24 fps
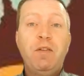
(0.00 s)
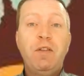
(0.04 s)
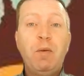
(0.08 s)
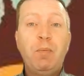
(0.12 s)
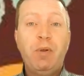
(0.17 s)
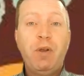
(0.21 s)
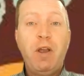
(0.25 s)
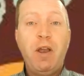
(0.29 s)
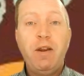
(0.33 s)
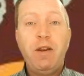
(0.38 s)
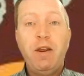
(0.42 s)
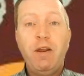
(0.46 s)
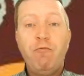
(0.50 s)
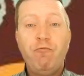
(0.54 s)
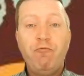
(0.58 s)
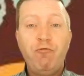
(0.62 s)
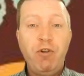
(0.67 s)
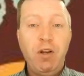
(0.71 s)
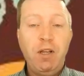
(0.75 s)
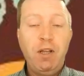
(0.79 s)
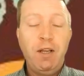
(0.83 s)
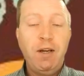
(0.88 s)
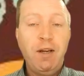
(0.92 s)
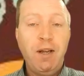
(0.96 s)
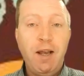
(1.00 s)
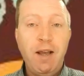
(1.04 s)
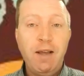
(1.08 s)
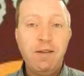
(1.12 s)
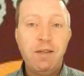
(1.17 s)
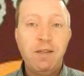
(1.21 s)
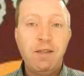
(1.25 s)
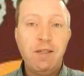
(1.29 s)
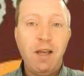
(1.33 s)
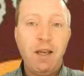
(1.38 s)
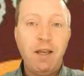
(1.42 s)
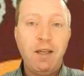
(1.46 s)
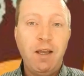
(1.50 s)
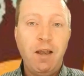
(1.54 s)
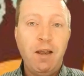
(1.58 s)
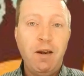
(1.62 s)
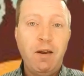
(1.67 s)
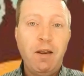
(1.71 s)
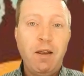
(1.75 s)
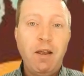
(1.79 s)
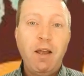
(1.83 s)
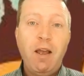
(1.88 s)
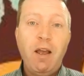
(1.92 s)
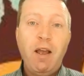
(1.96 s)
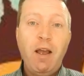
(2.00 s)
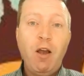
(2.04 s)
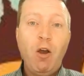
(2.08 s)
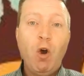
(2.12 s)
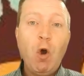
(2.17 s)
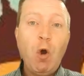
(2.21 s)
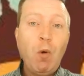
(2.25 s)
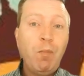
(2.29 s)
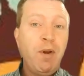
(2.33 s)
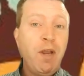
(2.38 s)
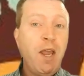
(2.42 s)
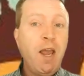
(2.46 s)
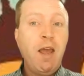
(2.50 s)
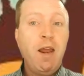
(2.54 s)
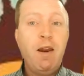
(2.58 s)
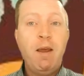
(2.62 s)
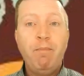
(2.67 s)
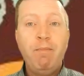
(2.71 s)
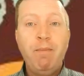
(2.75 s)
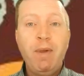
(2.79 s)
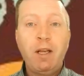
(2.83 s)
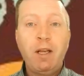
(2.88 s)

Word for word: They played a really nice attacking opening and